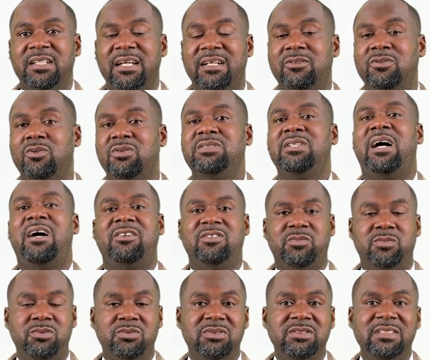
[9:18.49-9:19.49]
And those
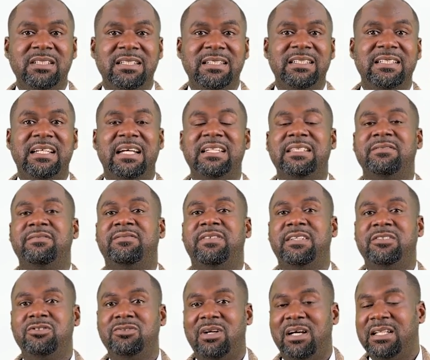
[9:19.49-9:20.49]
outputs can
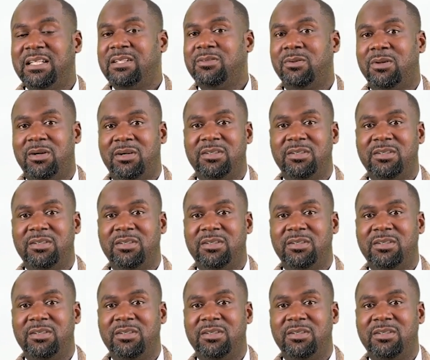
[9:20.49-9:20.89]
eventually